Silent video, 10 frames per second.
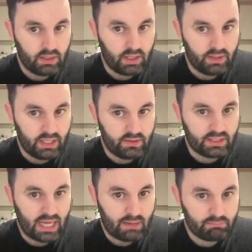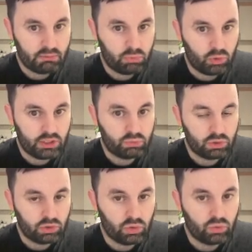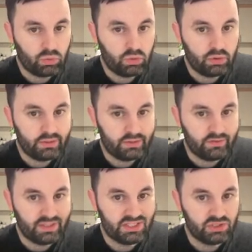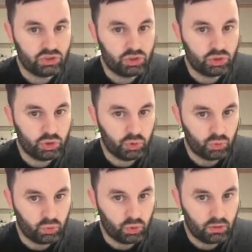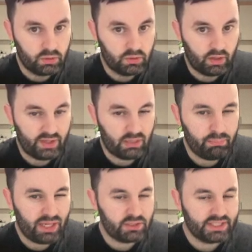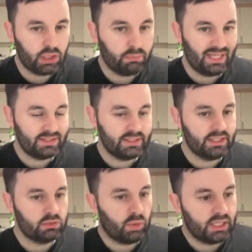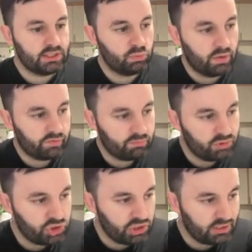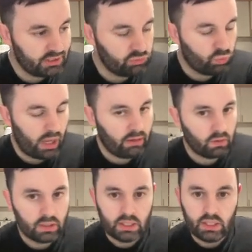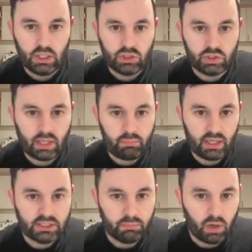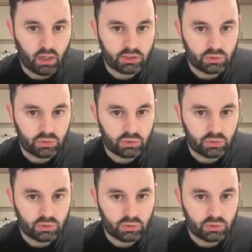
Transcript: And then the Gamba boys will go Division 2. I think I'm better set up in season wise with Machida as well. So that plays a part.